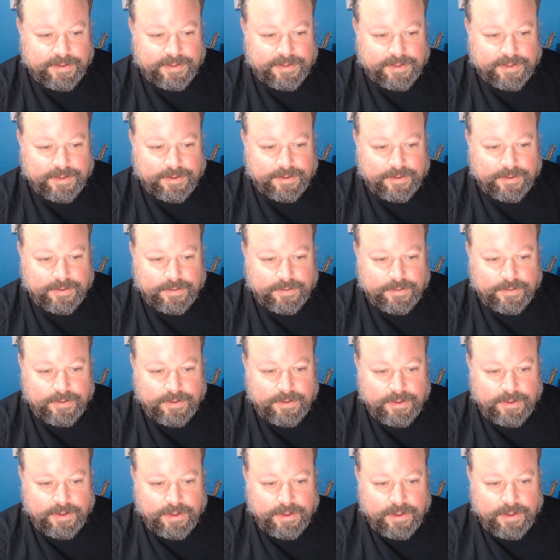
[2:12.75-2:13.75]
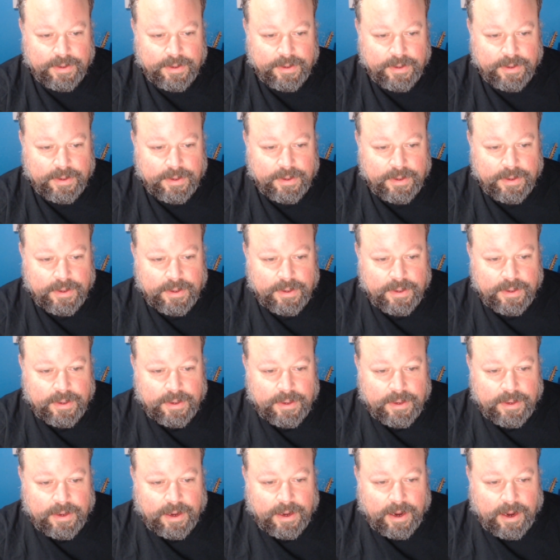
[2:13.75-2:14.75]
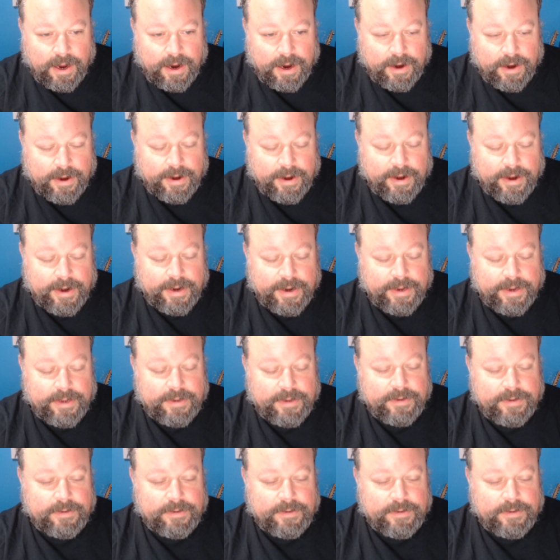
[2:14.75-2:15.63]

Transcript: So, all right.